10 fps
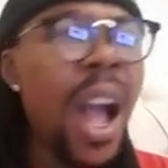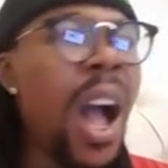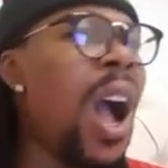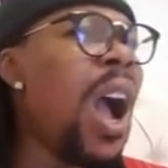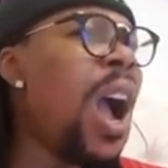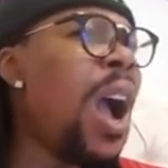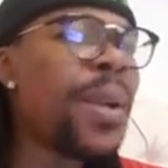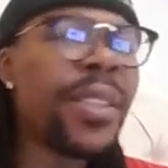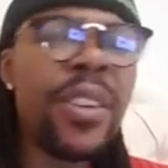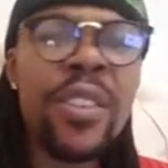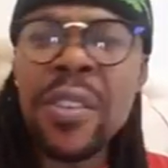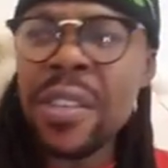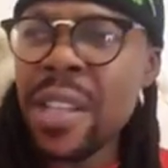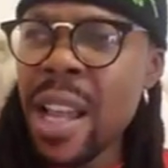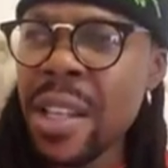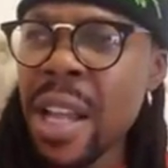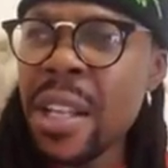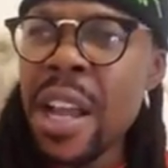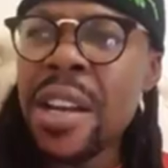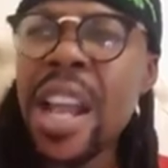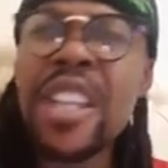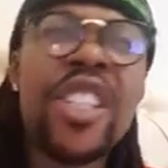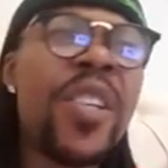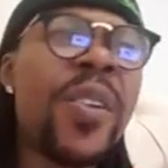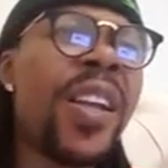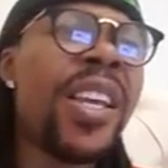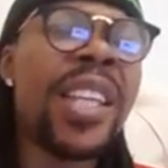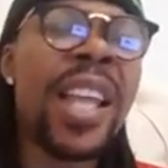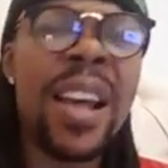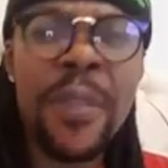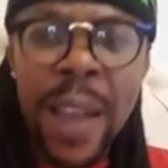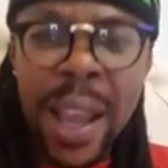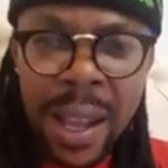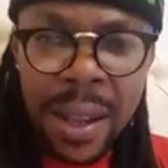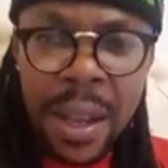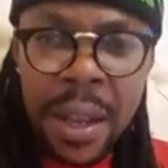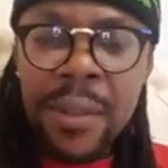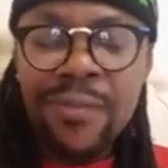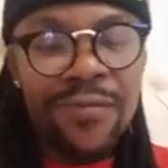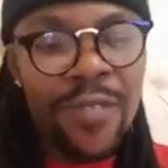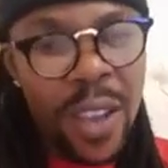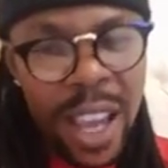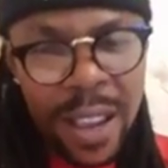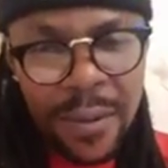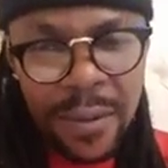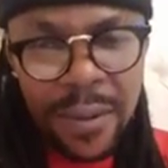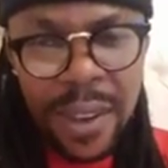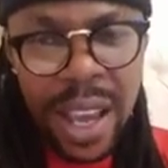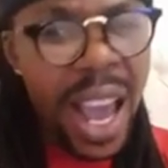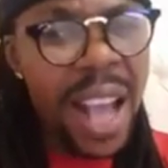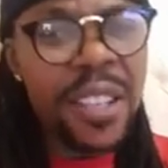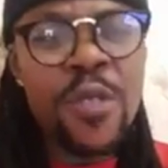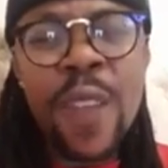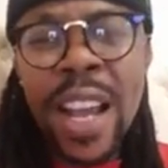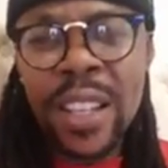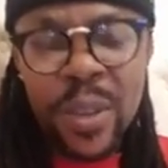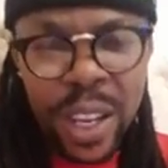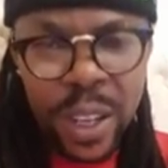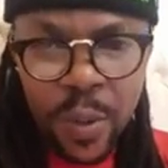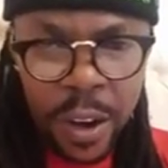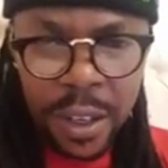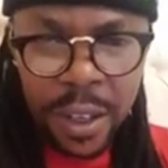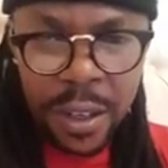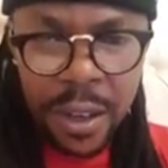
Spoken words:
Ambassador Dion says that Nigeria is hellfire. Okay, he has the right to his words.